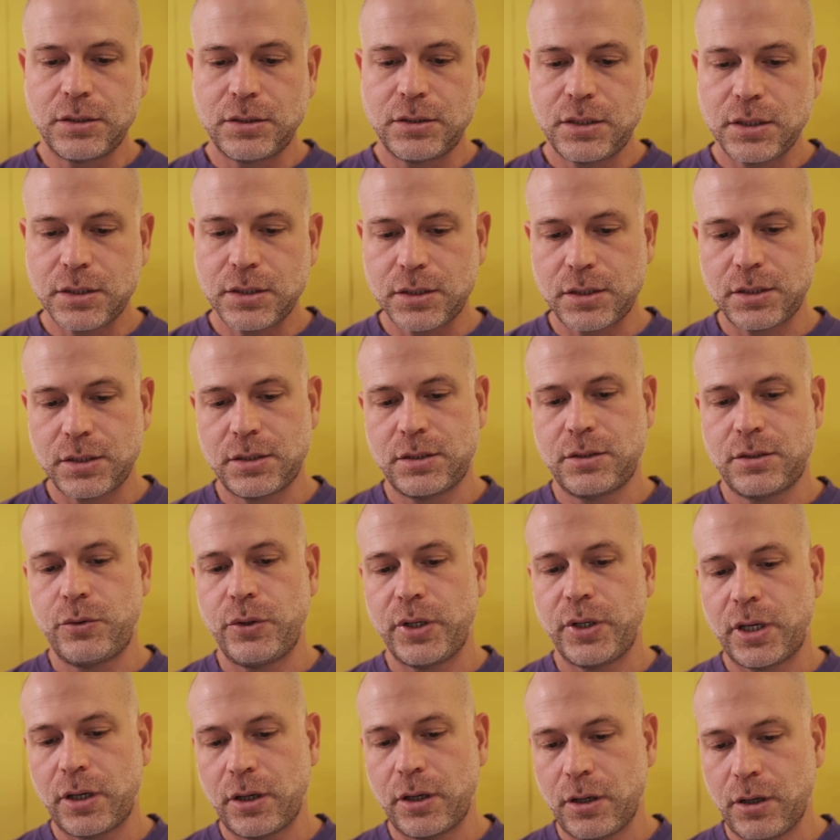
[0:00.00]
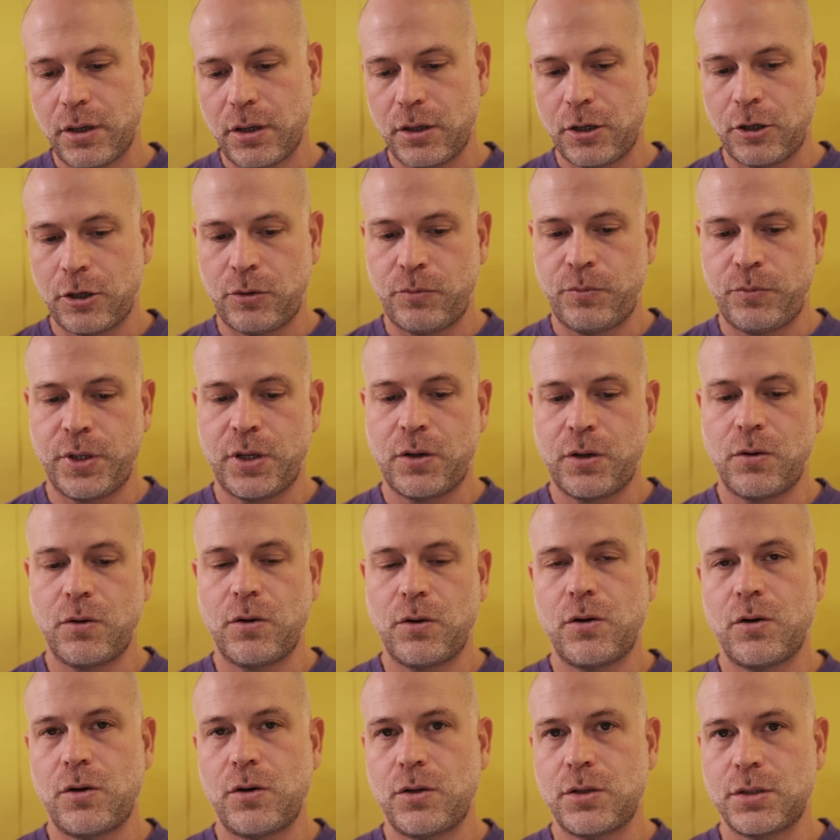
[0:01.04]
This is trickier
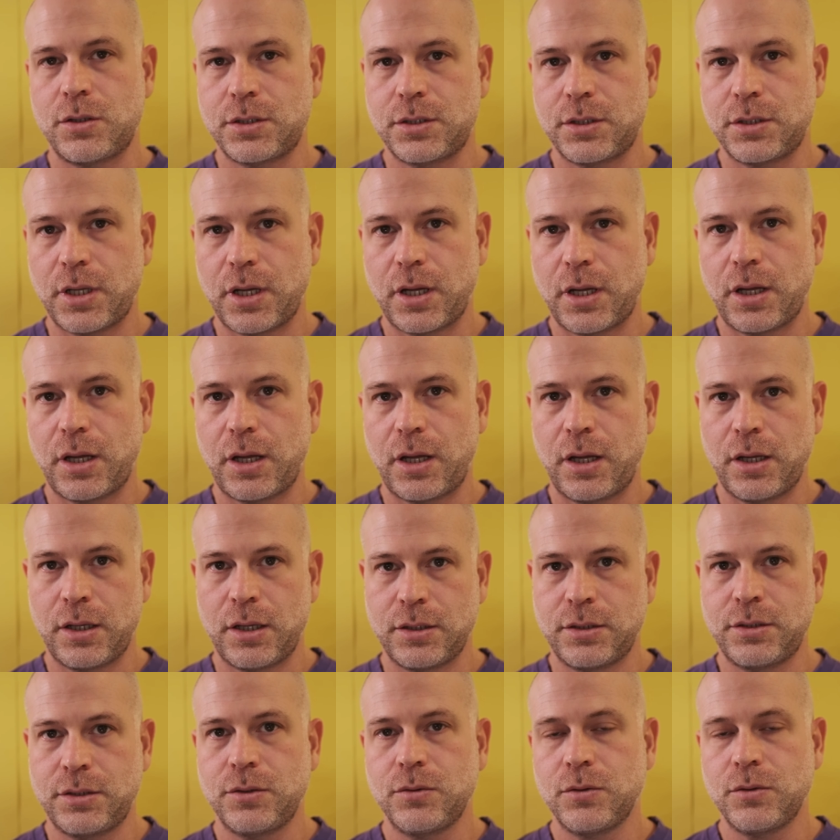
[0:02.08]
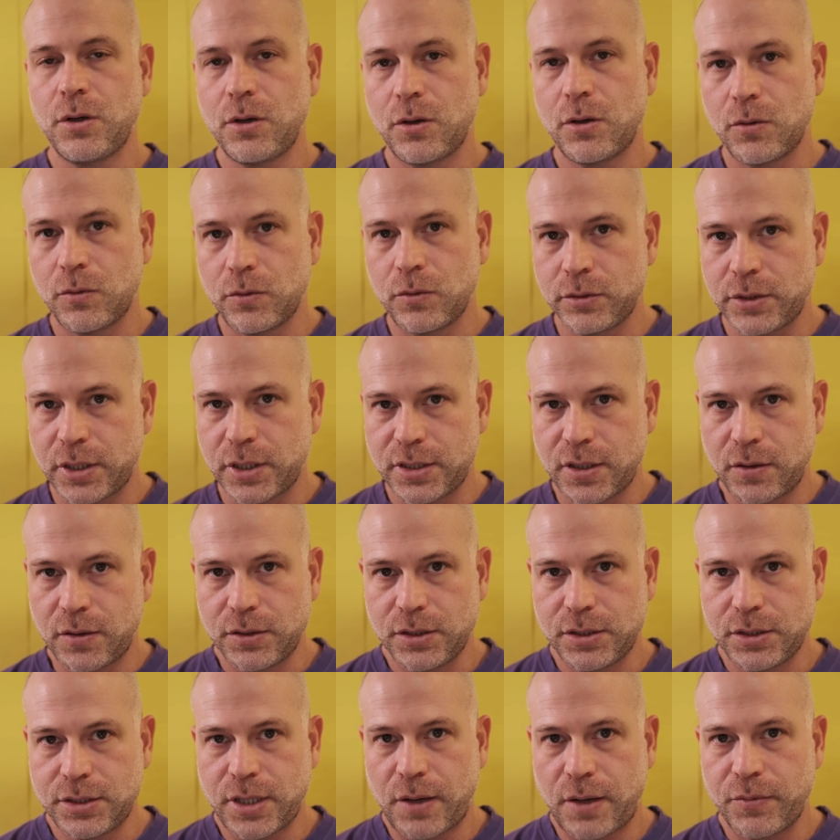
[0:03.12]
because, as you know,
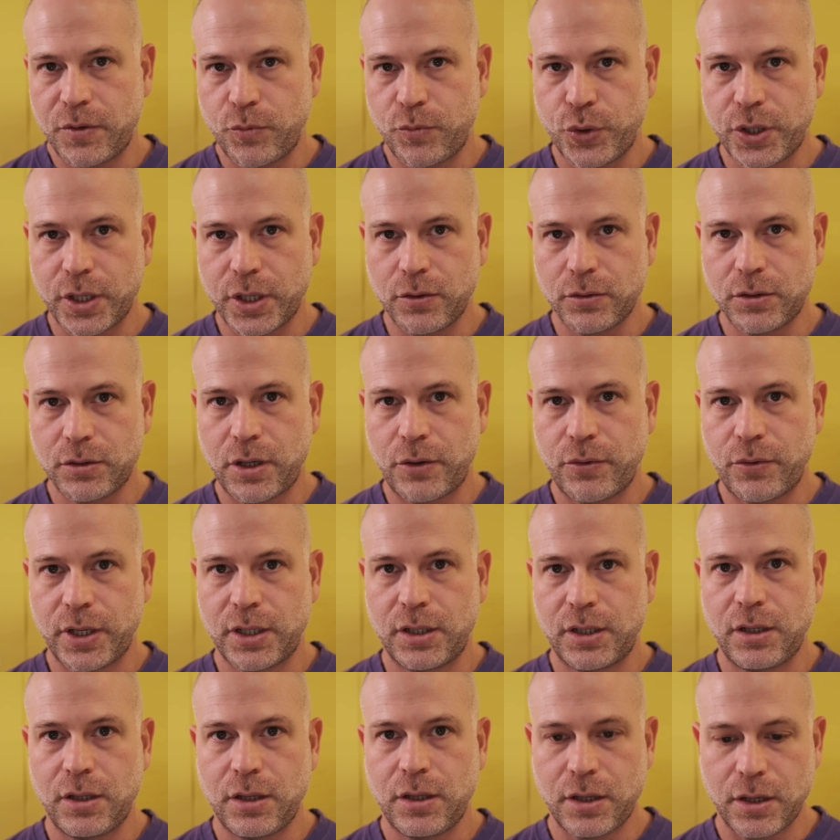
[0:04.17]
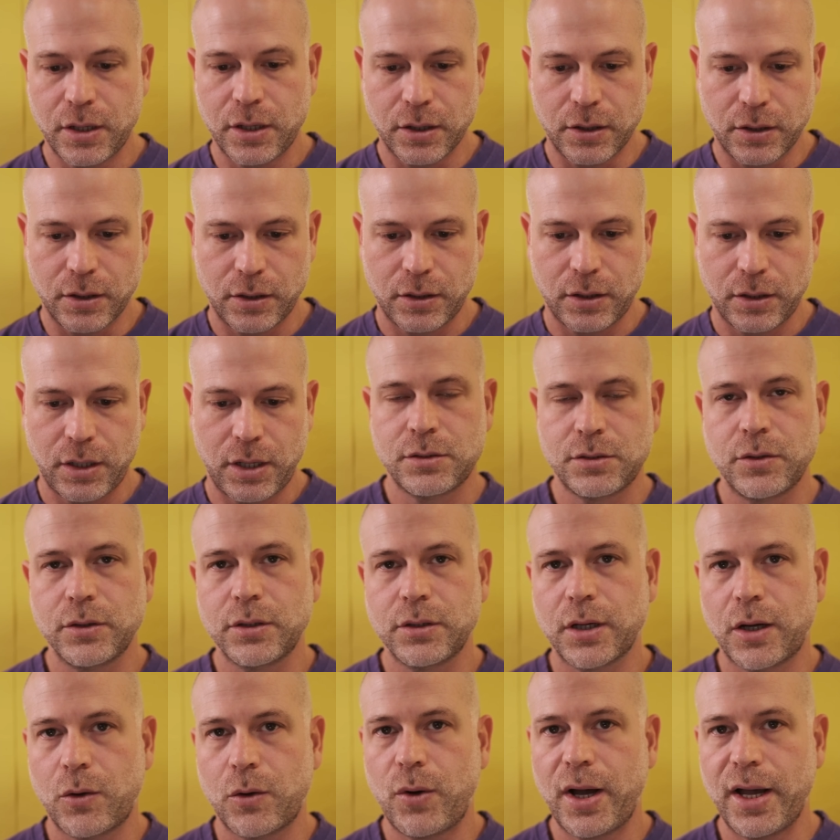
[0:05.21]
ultrasound is something we cannot directly hear, so
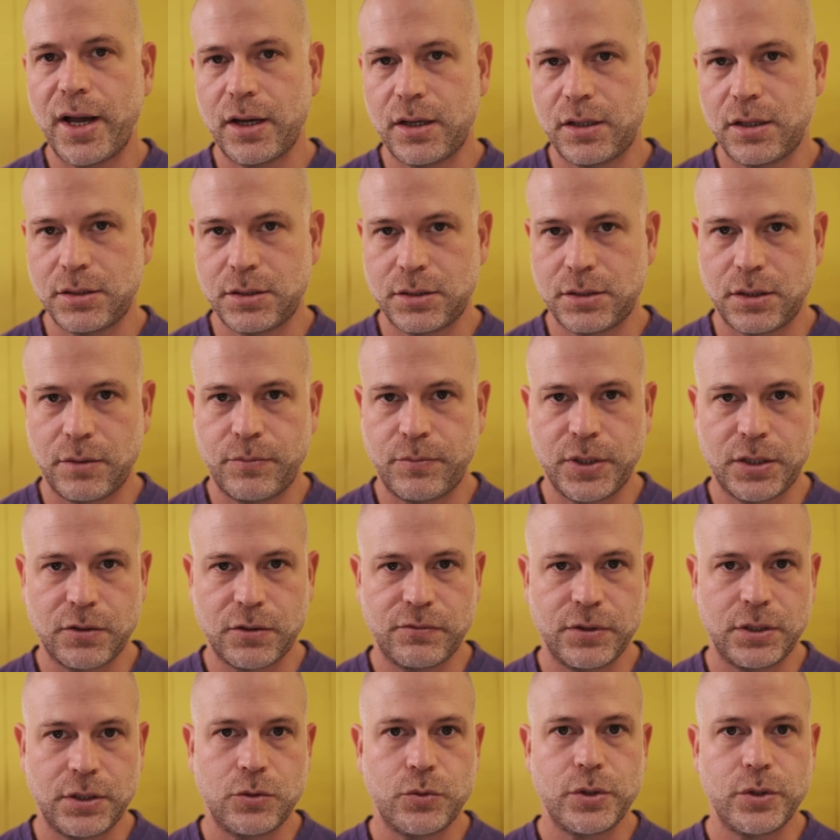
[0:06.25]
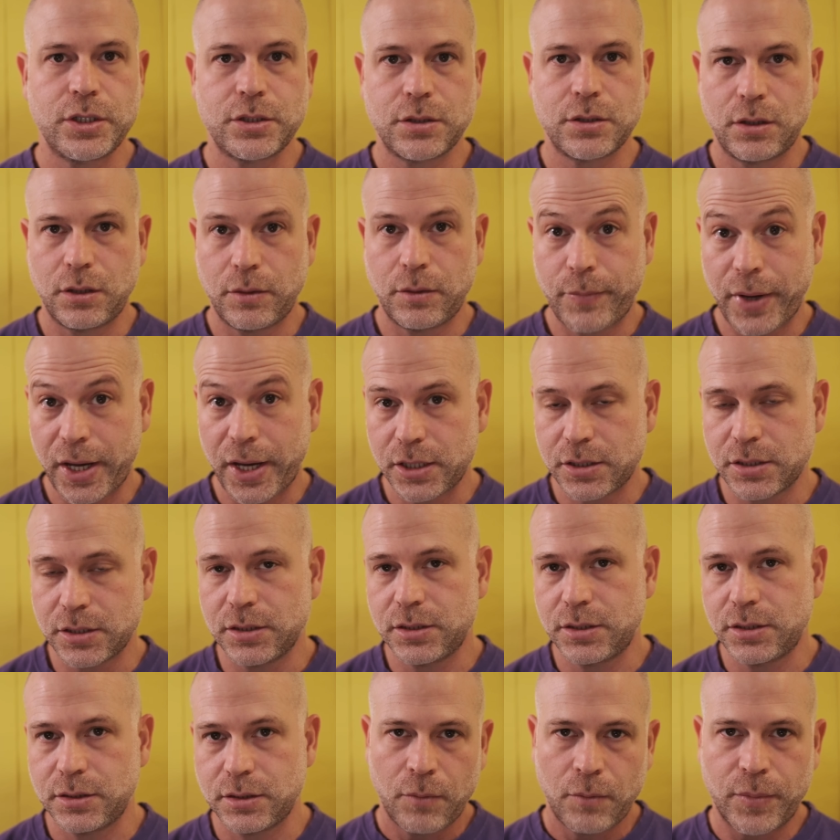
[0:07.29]
it requires a bit of intuition and
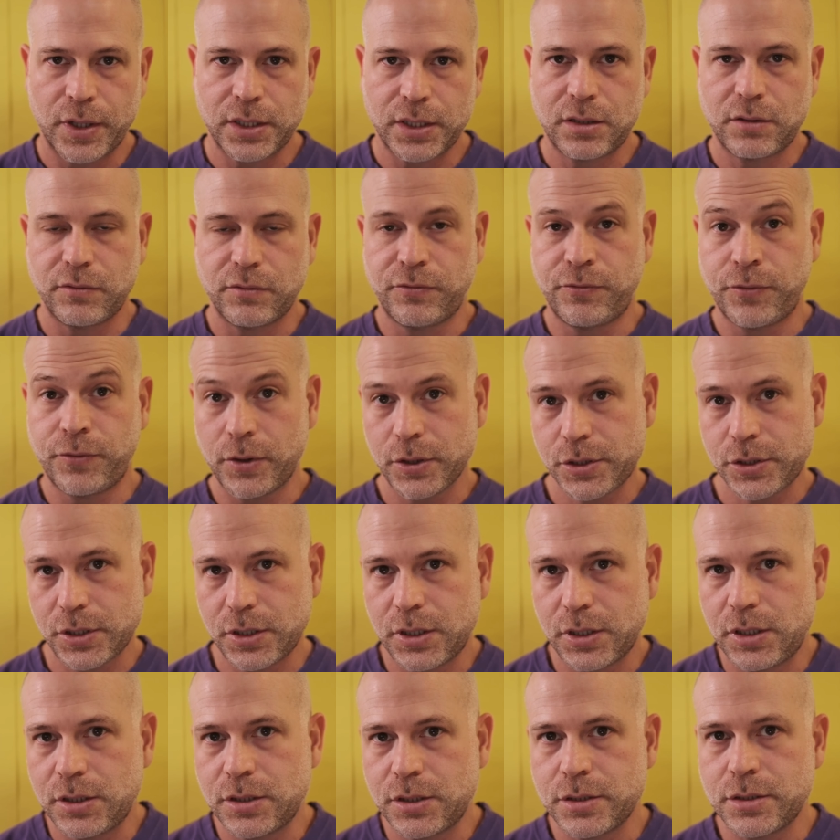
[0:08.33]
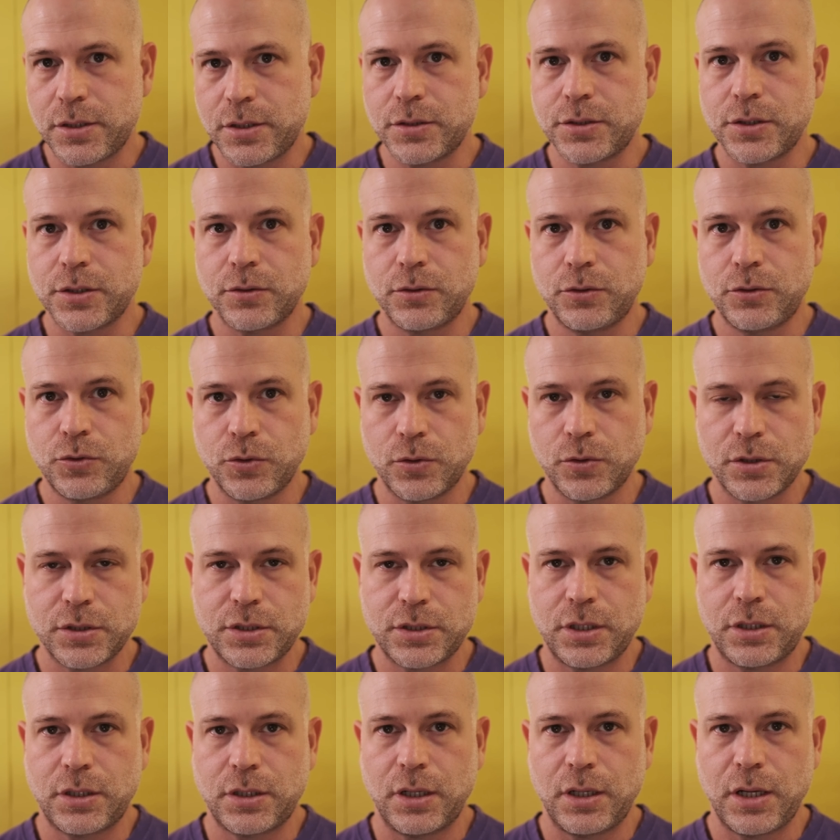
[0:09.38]
patience, but fortunately there's also
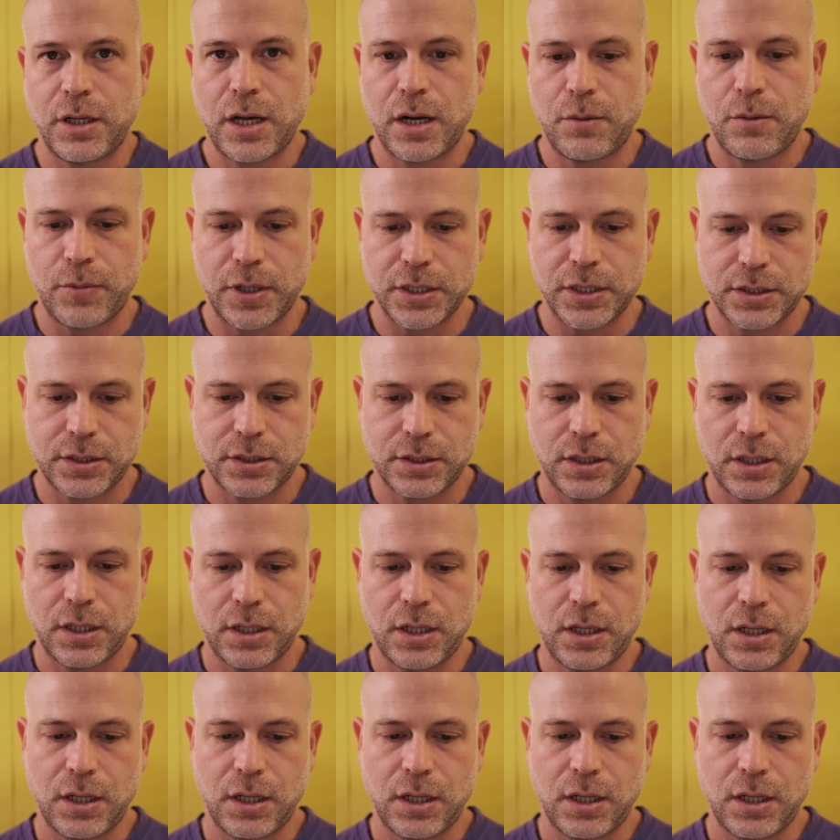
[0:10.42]
tools that can help us.